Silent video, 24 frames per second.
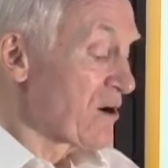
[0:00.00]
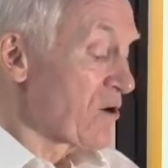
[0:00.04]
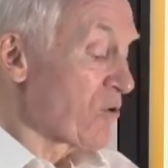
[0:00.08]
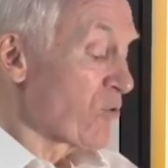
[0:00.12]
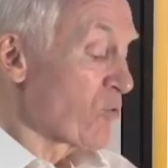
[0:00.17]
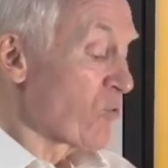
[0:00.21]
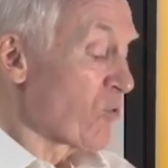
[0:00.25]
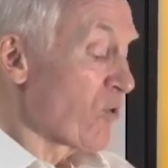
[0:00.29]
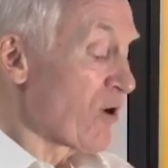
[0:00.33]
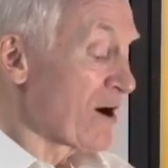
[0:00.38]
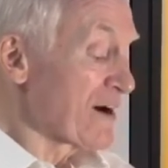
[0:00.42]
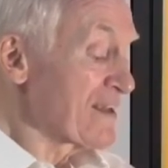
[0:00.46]

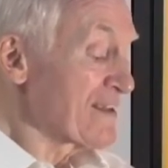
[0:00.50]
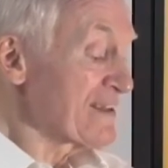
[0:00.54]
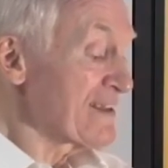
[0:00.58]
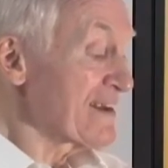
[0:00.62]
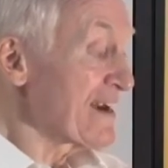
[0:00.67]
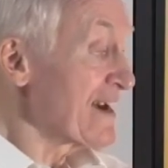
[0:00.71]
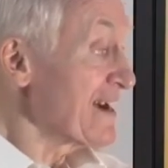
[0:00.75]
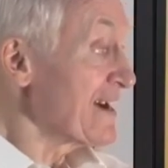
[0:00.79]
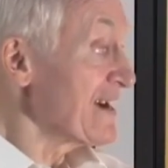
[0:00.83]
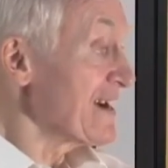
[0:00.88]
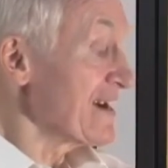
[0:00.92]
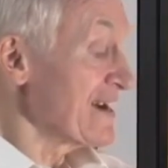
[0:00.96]
One
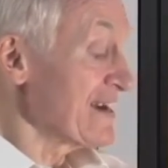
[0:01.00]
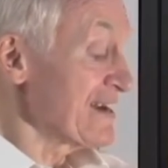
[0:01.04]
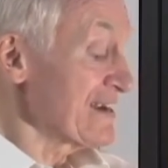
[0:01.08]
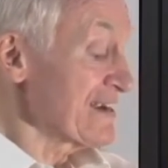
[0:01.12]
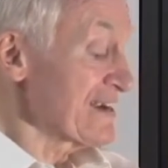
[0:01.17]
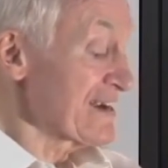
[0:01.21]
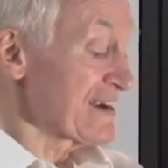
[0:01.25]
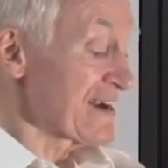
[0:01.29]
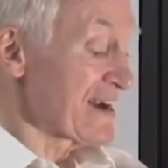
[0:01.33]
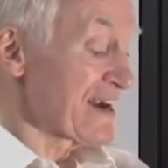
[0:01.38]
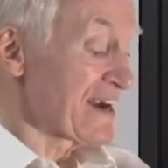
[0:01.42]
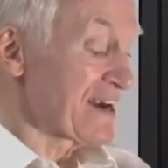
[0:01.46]
day
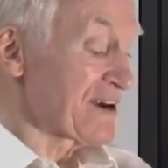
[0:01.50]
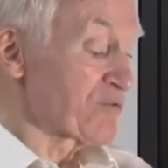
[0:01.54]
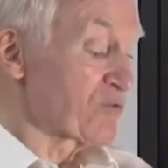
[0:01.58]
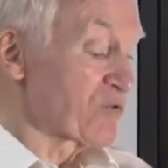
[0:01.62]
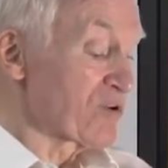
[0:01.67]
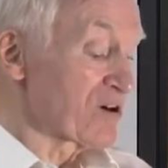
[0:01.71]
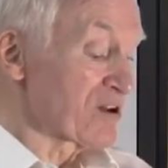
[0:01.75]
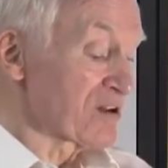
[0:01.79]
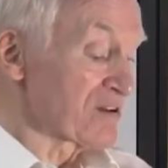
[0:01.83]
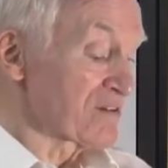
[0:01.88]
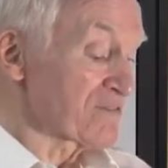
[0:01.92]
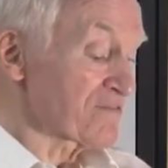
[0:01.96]
a
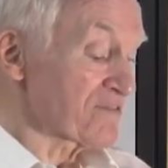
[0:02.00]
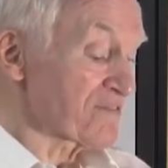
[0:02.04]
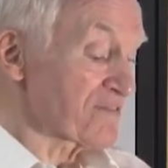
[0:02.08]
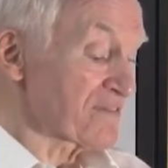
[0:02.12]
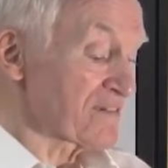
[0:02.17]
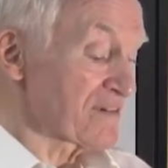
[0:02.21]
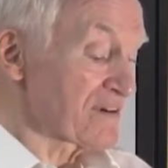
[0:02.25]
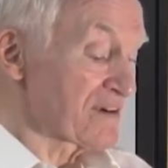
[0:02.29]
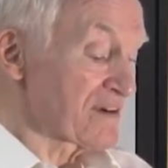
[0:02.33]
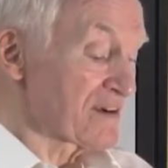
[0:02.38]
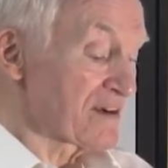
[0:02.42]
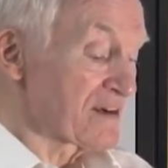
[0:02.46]
wolf
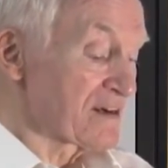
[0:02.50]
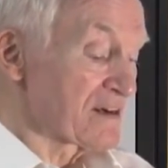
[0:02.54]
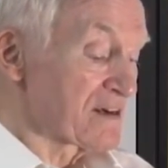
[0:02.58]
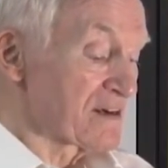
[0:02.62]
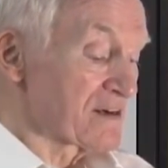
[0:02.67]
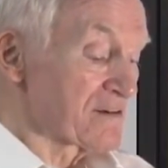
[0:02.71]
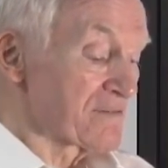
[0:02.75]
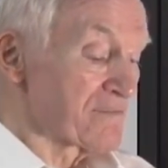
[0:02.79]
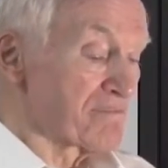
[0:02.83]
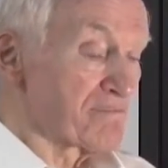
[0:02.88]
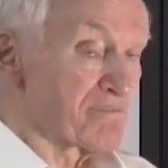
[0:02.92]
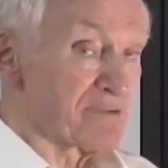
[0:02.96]

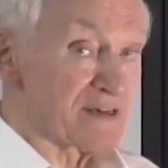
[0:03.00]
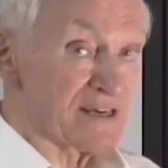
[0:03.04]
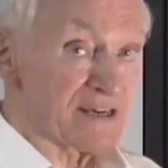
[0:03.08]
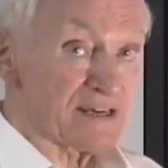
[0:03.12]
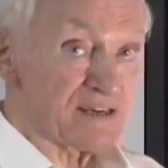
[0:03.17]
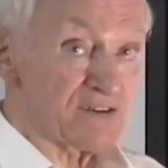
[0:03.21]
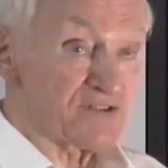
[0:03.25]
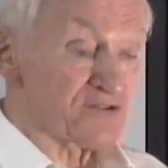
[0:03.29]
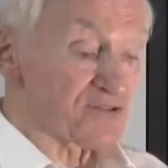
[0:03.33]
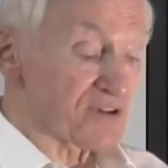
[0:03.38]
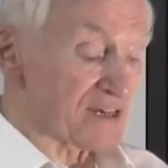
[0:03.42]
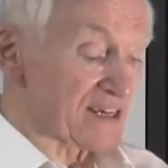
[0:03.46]
be
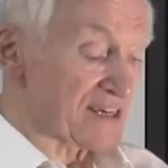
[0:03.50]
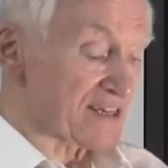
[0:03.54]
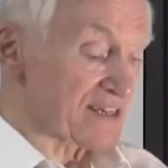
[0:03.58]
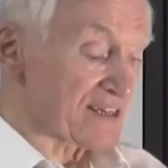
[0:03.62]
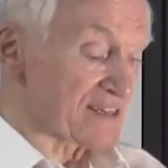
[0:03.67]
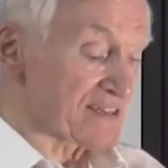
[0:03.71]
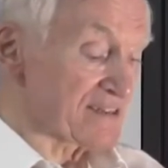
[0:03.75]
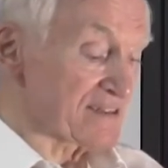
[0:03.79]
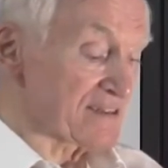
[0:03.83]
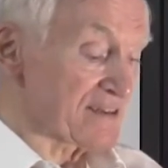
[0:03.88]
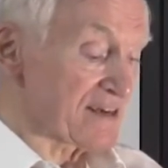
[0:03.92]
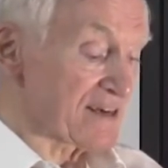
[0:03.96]

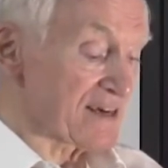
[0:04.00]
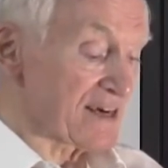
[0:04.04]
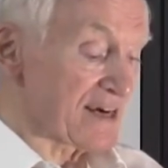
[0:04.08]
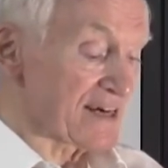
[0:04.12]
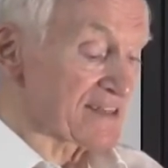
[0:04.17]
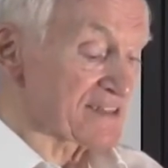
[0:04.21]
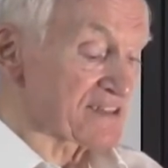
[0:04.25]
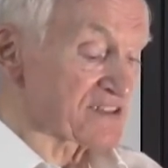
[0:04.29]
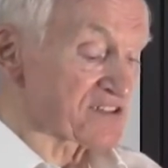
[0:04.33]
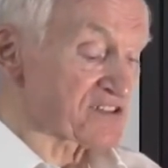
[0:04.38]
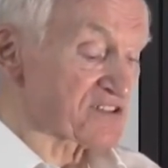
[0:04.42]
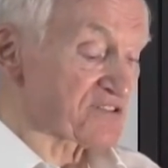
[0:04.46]
drinking
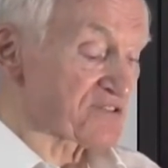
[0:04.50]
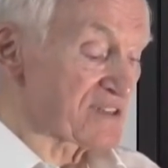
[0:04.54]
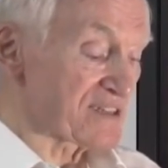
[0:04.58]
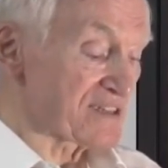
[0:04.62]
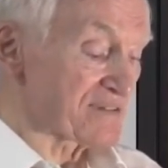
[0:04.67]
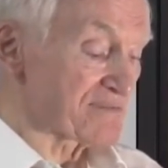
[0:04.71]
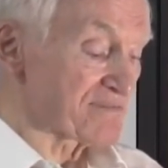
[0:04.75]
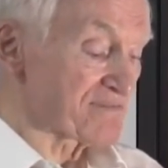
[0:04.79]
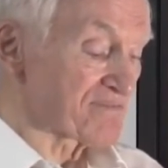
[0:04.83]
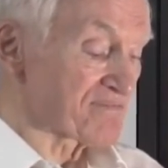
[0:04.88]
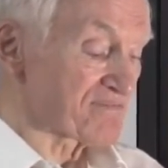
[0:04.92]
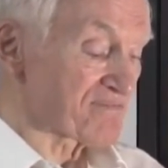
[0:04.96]
at the
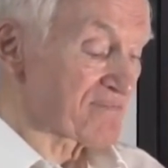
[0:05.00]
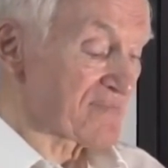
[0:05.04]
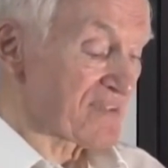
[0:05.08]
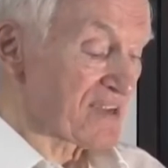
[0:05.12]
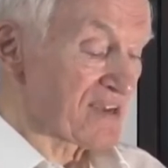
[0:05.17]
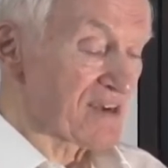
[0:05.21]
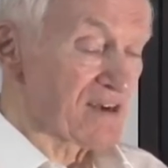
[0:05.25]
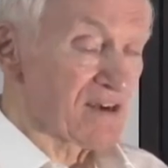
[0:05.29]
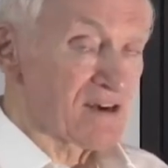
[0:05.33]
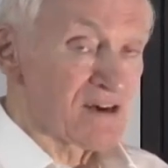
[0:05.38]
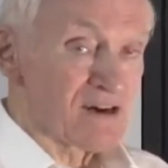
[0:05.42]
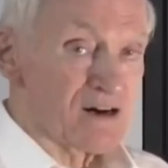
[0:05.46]
stream.
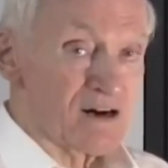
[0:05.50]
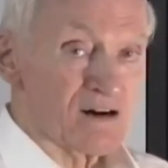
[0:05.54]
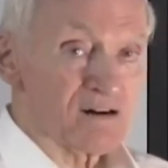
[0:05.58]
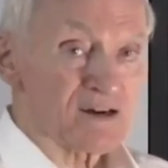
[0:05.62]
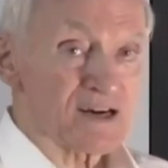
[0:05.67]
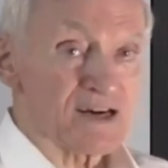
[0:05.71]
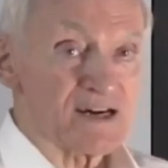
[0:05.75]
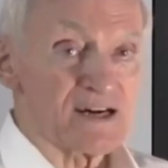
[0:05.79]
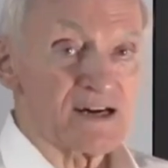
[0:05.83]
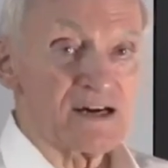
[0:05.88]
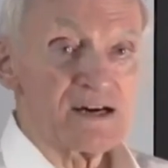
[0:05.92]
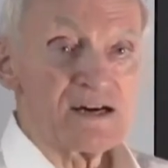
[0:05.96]

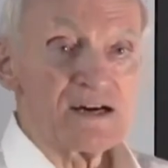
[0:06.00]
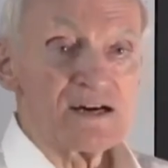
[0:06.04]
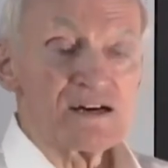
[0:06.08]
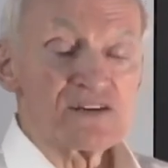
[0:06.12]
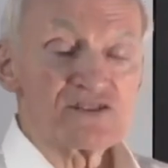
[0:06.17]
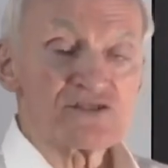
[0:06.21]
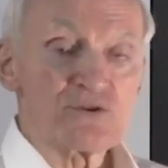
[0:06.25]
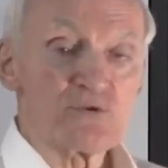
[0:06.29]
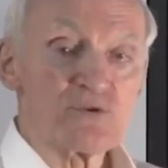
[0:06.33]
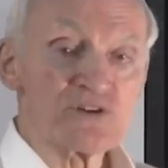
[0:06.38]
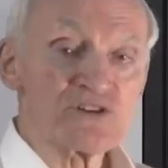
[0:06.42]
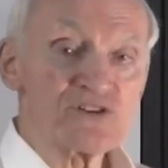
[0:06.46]
Okay,
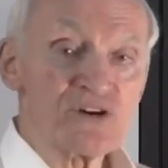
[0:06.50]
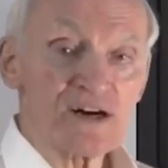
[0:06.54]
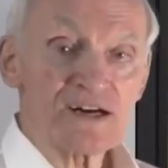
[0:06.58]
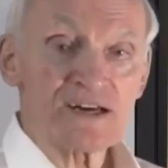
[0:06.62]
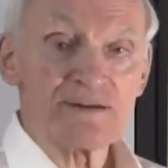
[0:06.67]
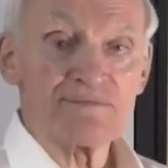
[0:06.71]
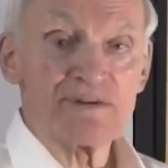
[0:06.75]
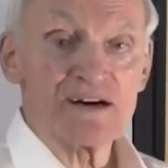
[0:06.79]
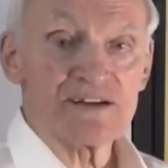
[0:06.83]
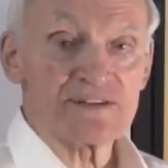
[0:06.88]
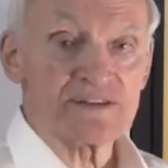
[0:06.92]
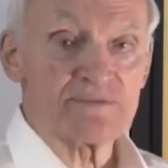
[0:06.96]
so we're talking
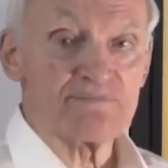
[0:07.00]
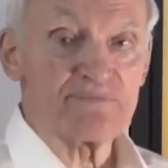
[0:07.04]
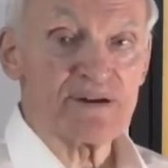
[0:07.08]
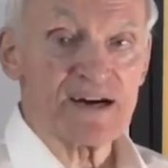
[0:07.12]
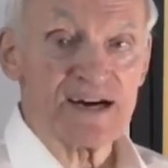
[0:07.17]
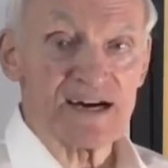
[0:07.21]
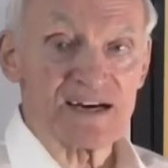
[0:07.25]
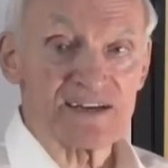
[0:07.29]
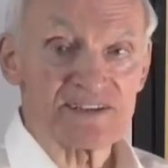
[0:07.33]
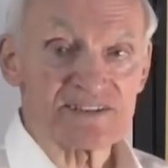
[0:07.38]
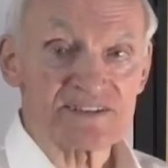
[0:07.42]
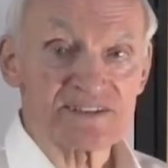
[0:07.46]
about the
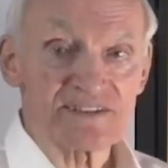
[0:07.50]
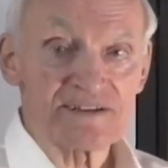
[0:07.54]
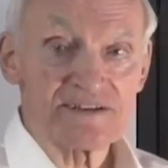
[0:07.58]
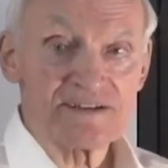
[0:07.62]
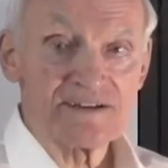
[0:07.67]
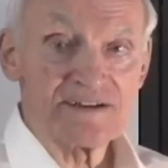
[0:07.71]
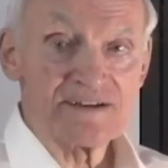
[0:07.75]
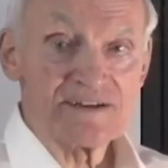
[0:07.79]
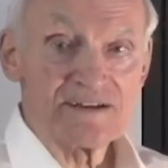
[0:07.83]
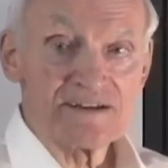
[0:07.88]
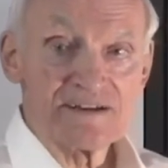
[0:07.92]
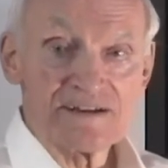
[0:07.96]
past.
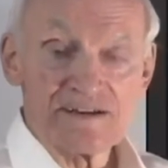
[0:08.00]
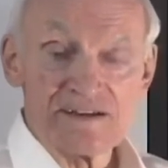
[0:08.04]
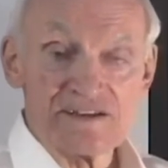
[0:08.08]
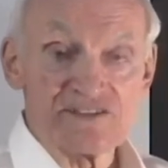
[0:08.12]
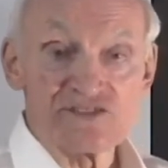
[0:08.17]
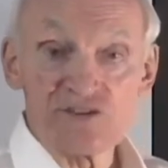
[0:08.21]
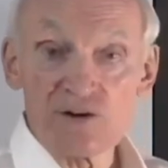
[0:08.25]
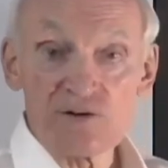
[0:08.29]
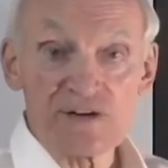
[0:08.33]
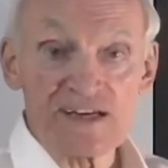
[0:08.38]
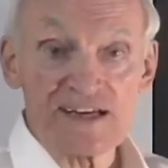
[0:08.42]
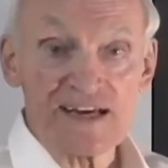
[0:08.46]
It's
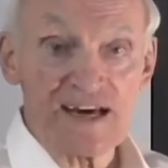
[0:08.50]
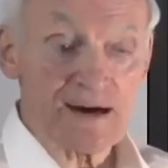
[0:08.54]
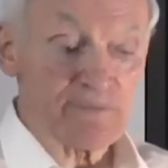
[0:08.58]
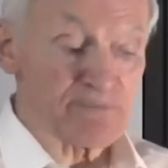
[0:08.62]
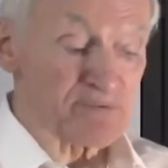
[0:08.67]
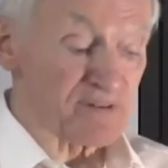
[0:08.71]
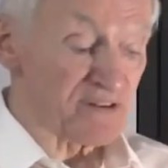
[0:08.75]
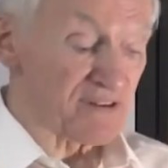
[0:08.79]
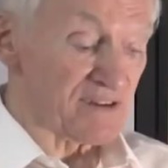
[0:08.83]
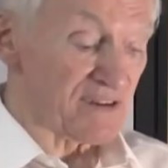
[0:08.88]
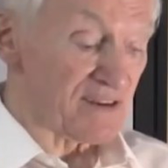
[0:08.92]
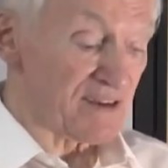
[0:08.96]
already
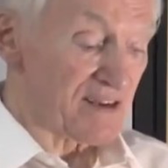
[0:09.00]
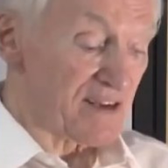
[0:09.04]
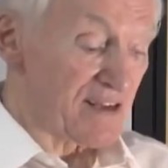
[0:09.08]
happened.